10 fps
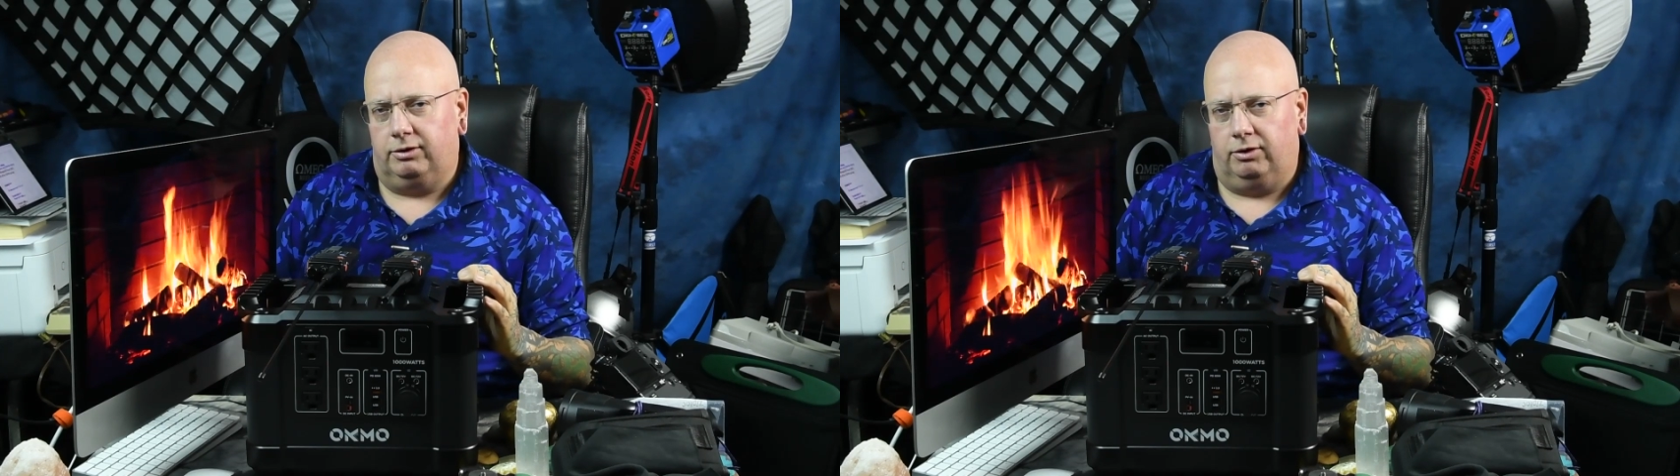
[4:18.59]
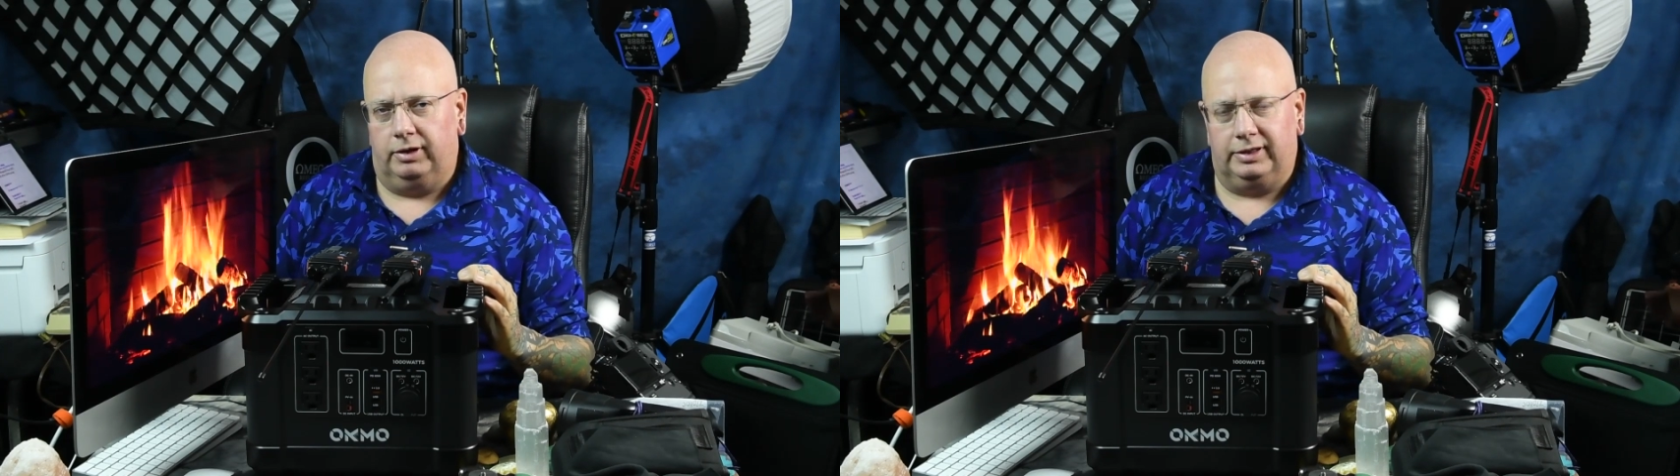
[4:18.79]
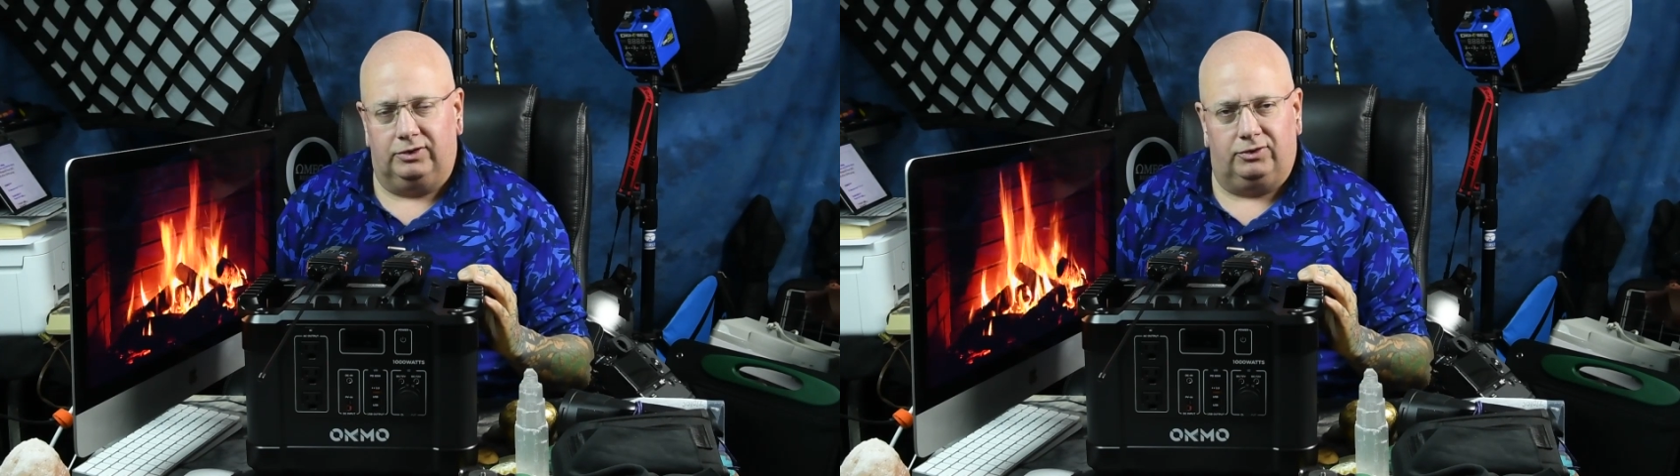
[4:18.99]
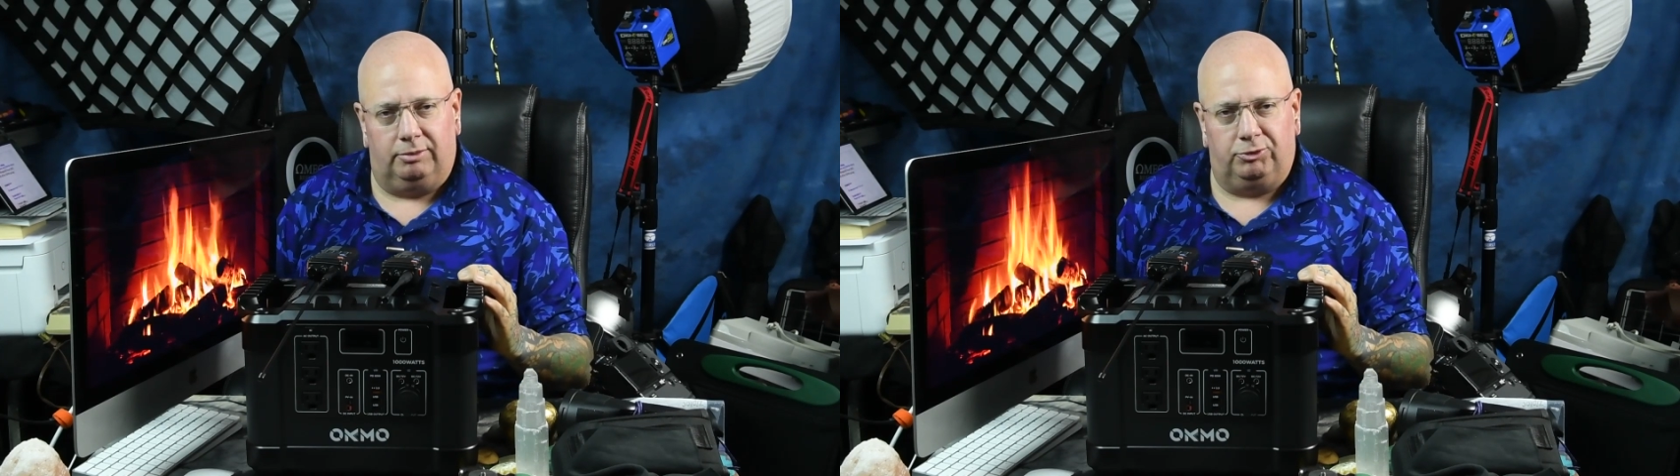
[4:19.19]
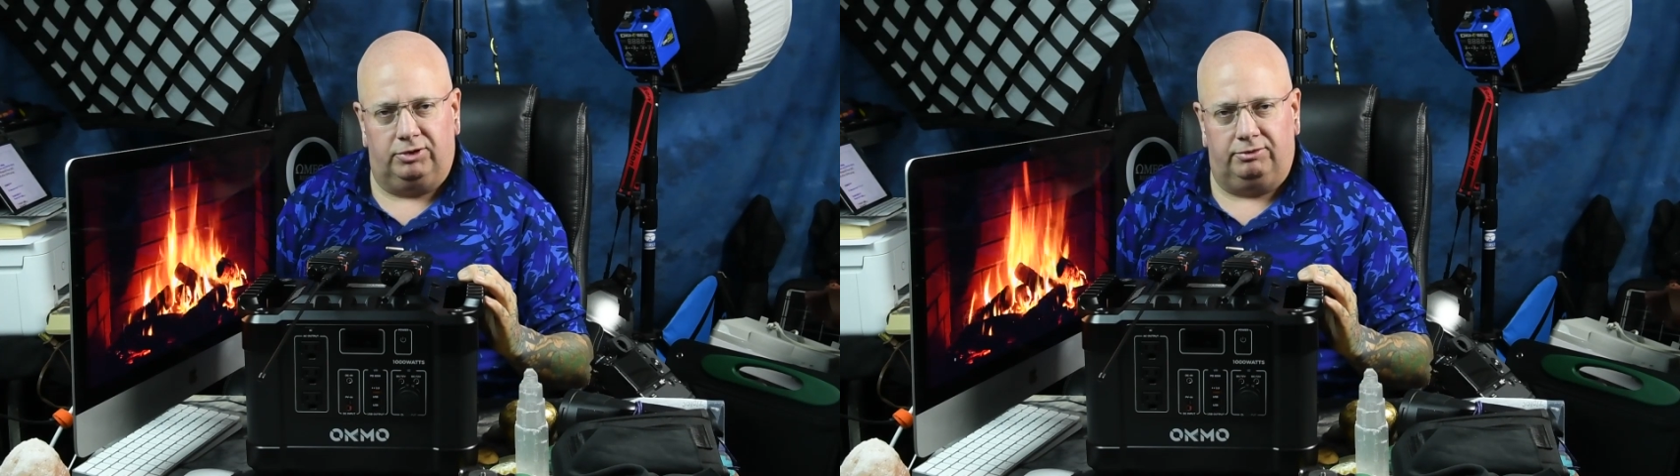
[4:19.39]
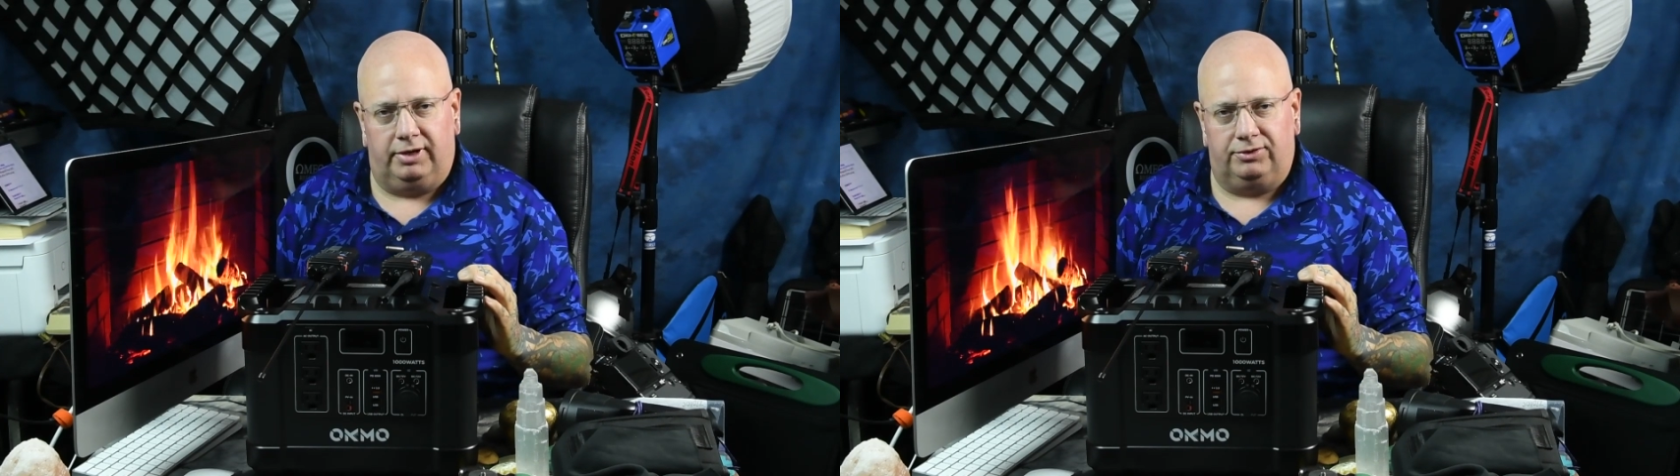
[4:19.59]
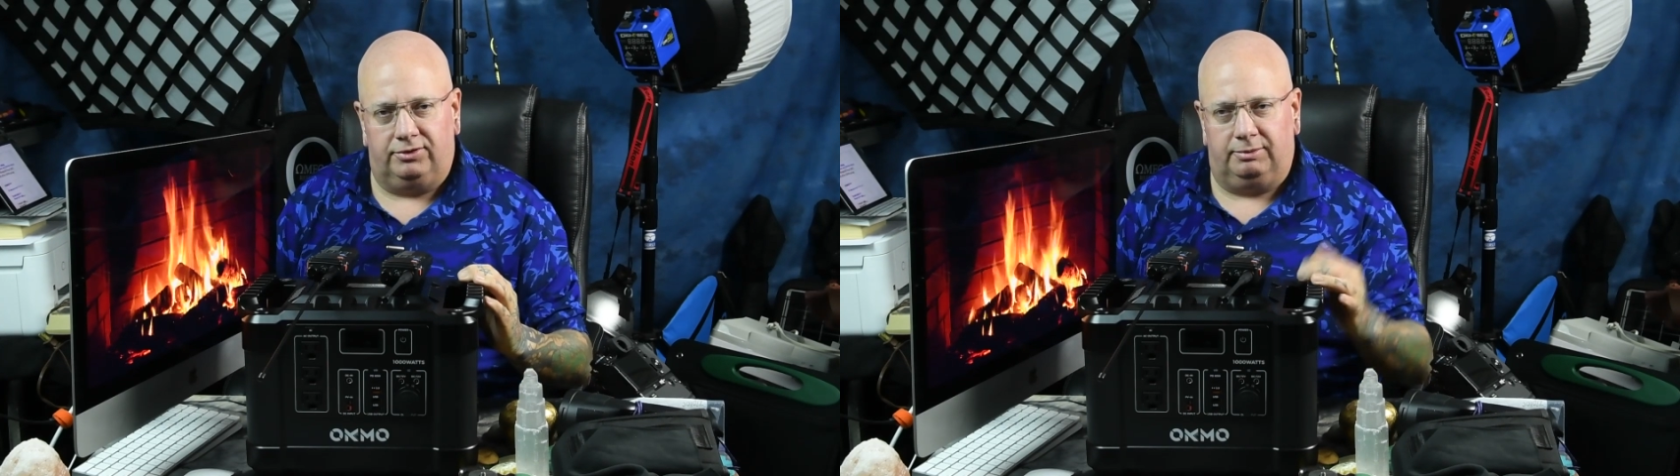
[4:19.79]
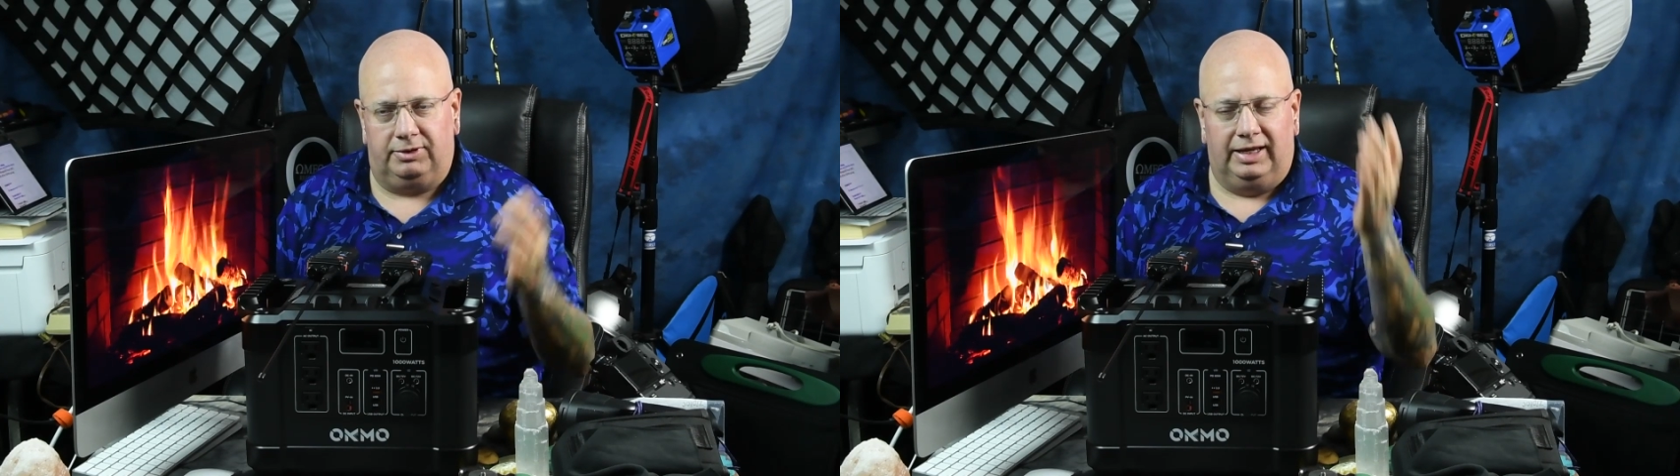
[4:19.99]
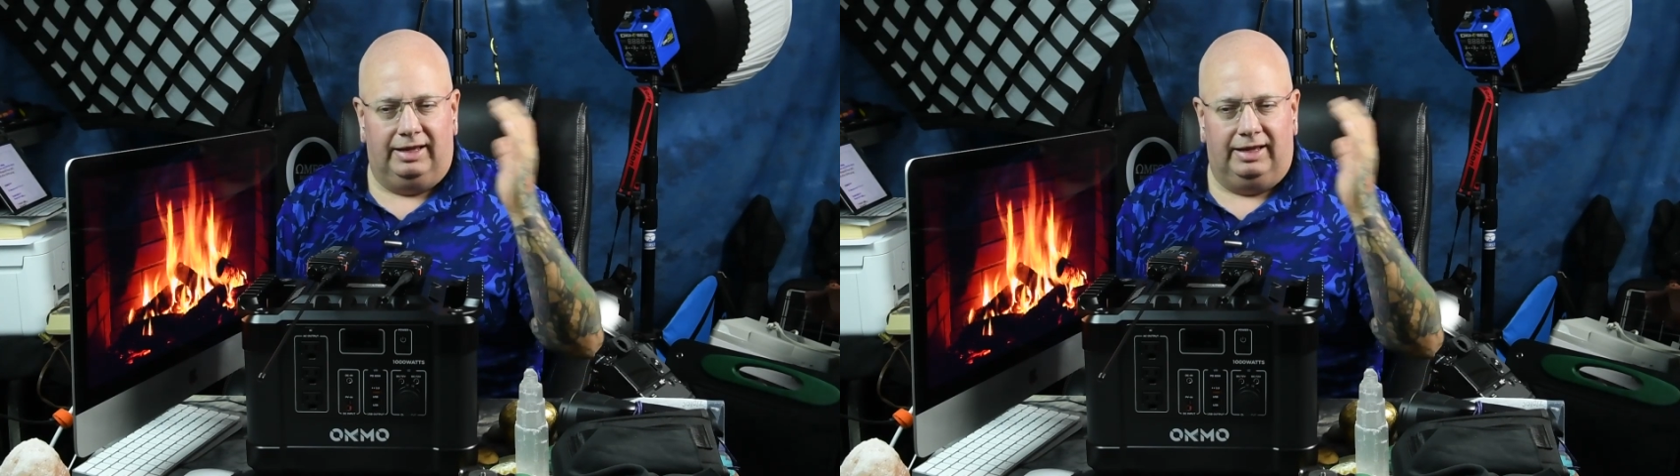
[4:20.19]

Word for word: current consumption devices, I mean,